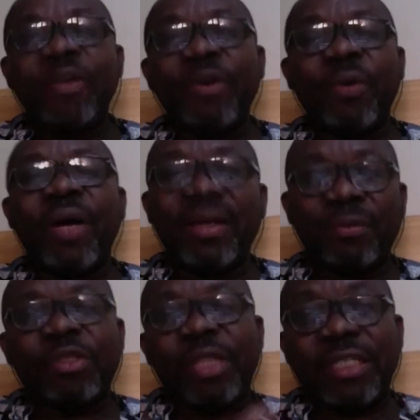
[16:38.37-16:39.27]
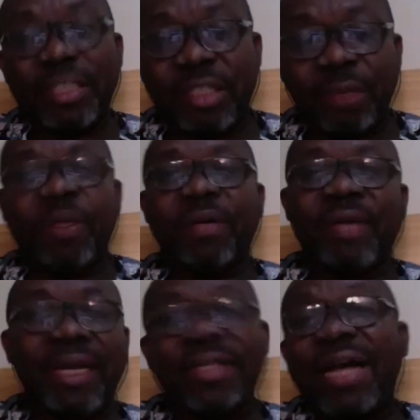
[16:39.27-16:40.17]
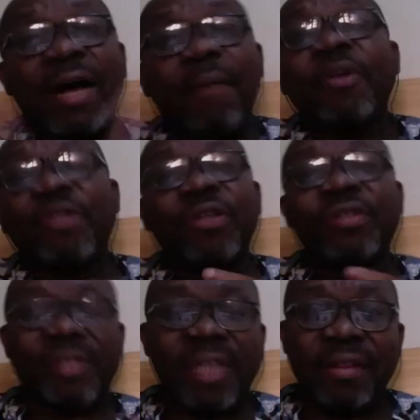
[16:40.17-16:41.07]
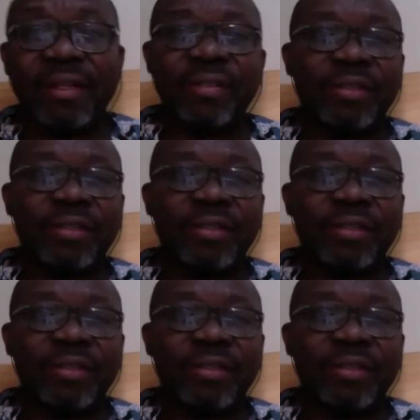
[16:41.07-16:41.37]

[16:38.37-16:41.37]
it is typical, and it can help us understand this.